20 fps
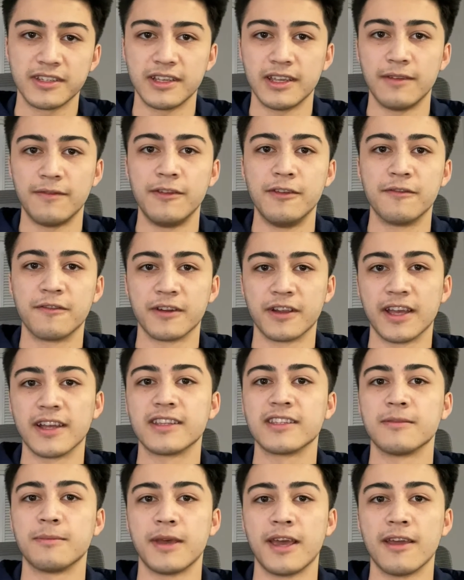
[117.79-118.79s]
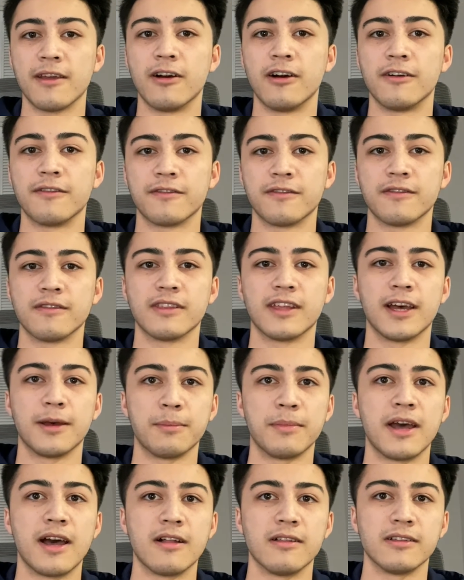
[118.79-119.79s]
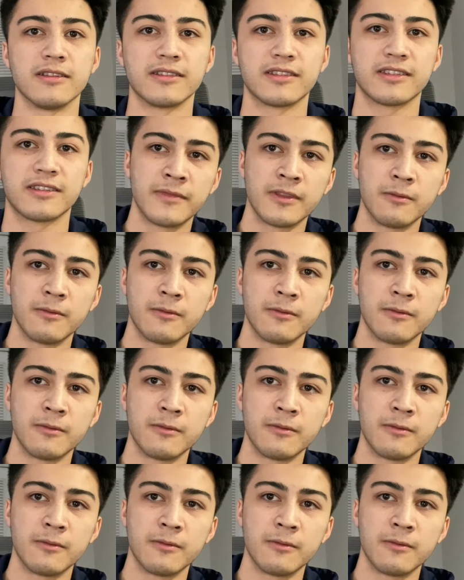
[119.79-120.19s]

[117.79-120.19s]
if you forget to pay off that balance,